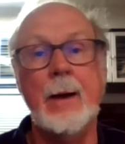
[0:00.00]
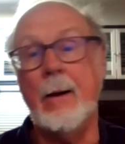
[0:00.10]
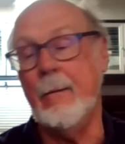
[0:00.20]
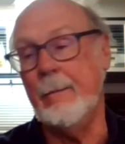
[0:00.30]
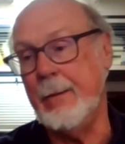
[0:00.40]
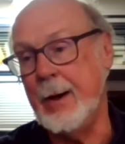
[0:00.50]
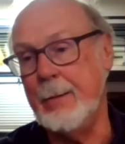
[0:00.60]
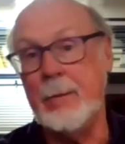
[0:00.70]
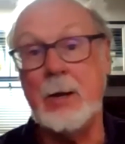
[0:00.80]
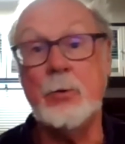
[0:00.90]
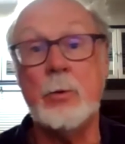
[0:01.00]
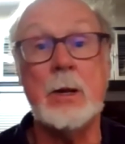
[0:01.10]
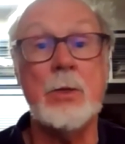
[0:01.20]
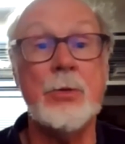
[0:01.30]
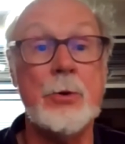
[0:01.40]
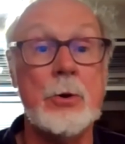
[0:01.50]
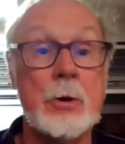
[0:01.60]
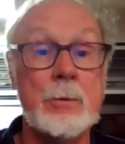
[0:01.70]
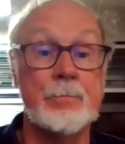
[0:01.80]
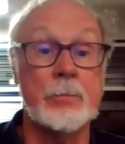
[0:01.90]
Now, on May
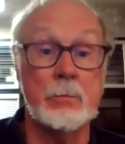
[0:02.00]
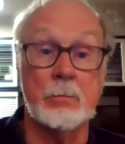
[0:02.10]
23rd,